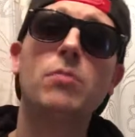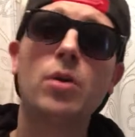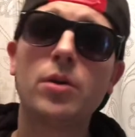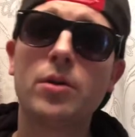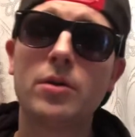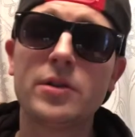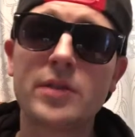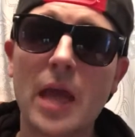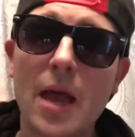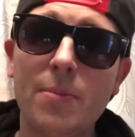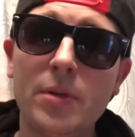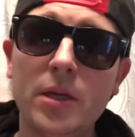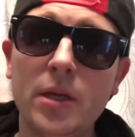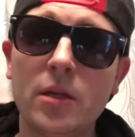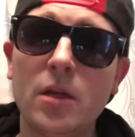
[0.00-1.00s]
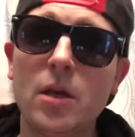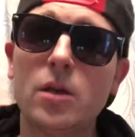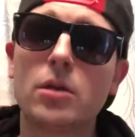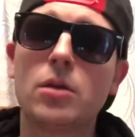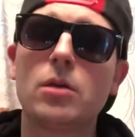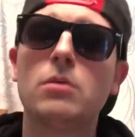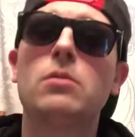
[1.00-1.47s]
murder is happening,
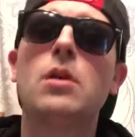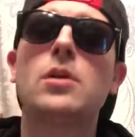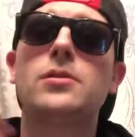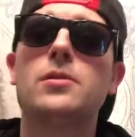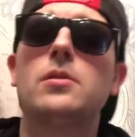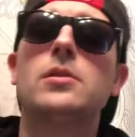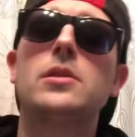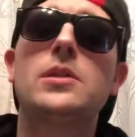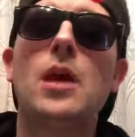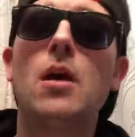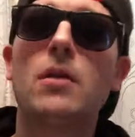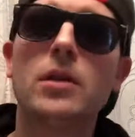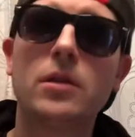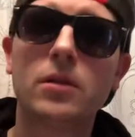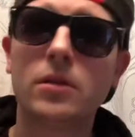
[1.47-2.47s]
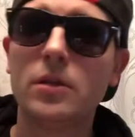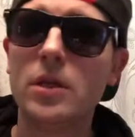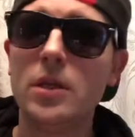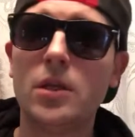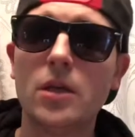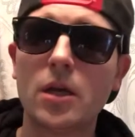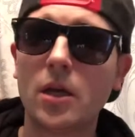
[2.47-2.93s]
Kurt Russell is telling
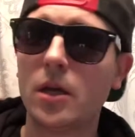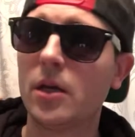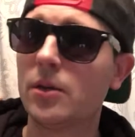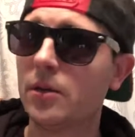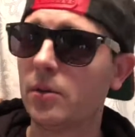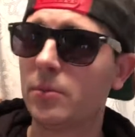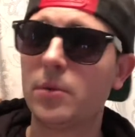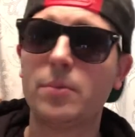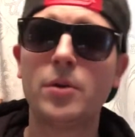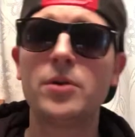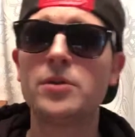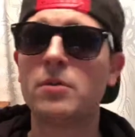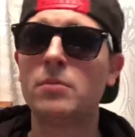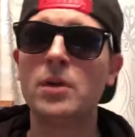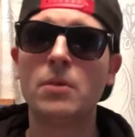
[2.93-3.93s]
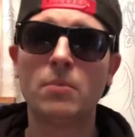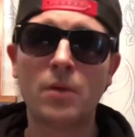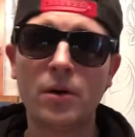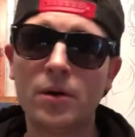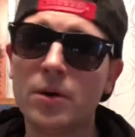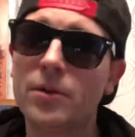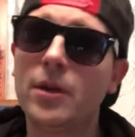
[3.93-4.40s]
the person being
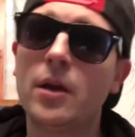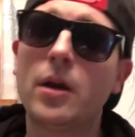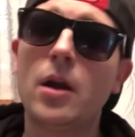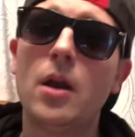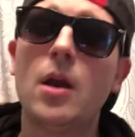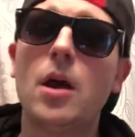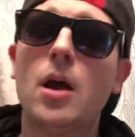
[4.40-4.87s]
murdered there,